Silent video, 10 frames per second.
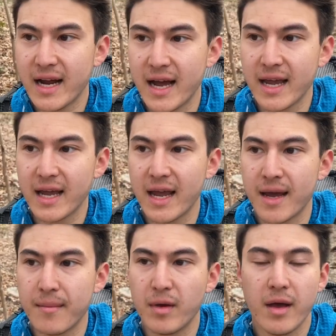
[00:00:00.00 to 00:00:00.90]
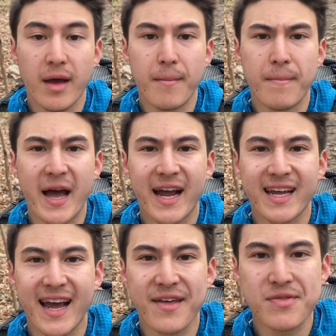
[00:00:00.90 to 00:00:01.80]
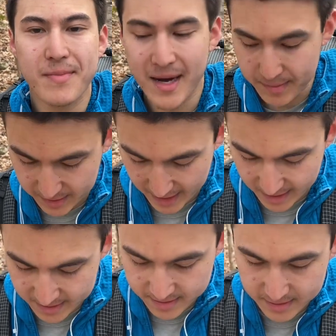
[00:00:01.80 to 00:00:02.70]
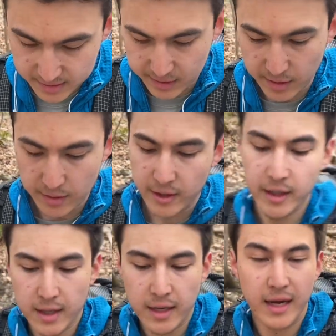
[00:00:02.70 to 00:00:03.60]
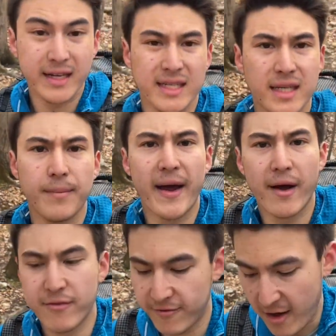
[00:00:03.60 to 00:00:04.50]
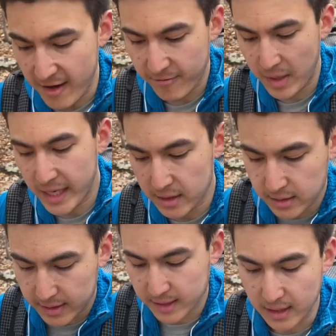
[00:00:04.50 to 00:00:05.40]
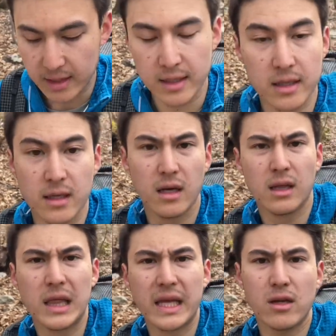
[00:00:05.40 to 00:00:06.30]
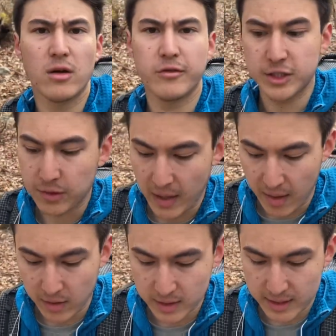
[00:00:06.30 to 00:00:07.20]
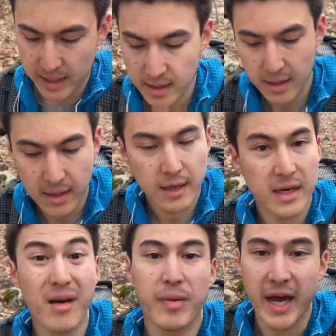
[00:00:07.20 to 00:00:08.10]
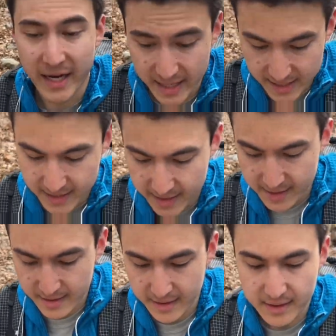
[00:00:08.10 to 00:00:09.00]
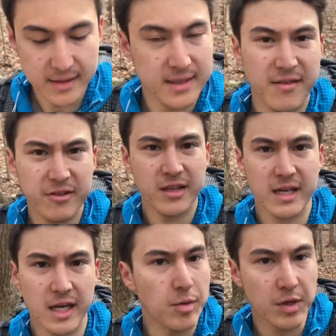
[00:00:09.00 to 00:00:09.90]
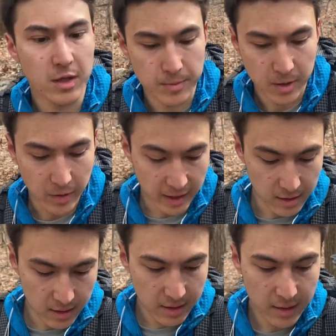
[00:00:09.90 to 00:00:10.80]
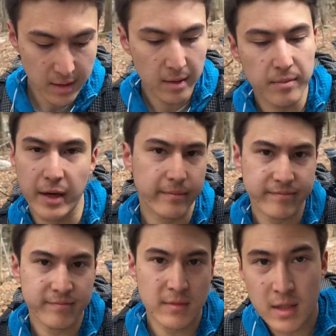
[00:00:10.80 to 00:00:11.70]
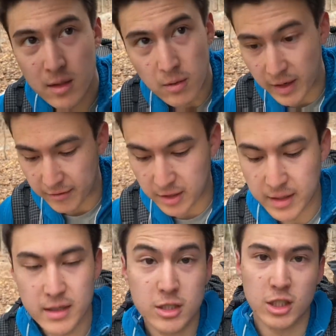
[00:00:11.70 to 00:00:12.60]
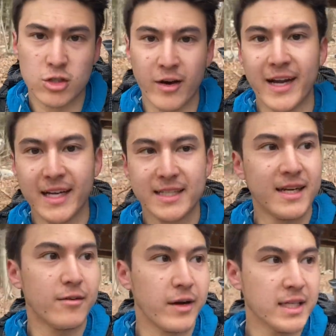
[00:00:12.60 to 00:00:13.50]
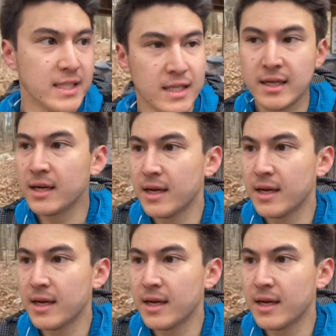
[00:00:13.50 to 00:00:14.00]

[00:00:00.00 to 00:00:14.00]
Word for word: I am back at the bottom again. So I did about 5 miles in a little over 2 hours. Not bad. Definitely think I could be a little bit quicker, but whatever. It's just training. It's not a race.